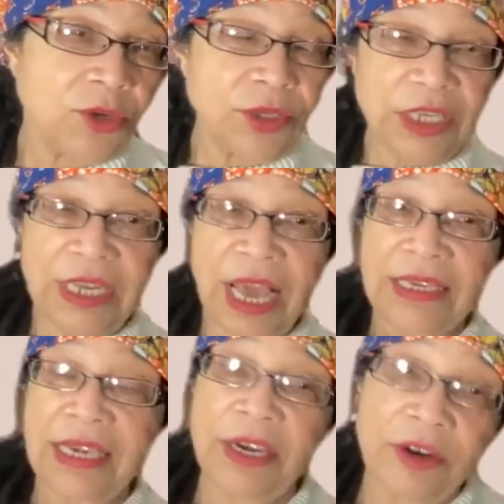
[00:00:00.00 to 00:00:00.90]
who did
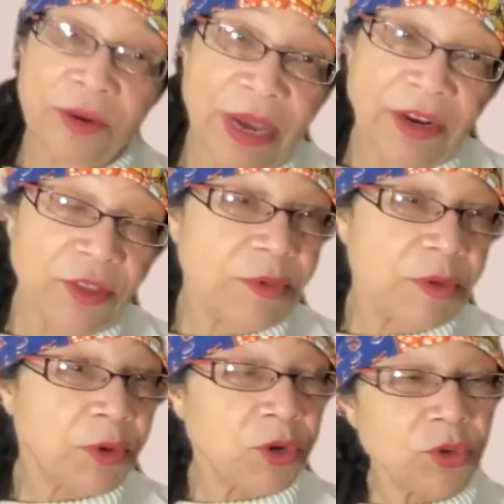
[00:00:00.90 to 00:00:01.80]
not care about other
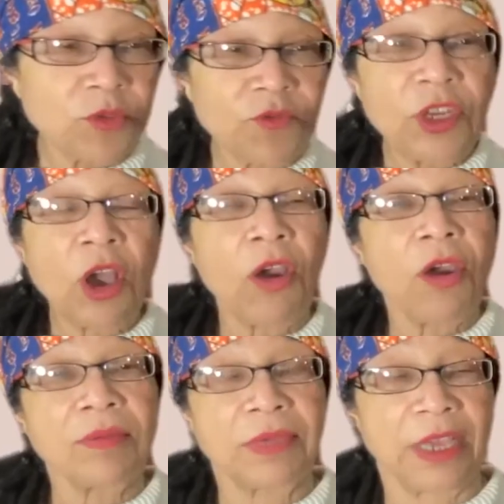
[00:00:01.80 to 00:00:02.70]
people, or who even
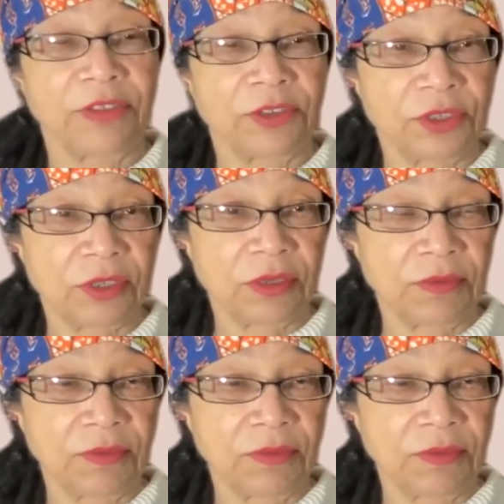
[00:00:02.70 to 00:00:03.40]
harmed others.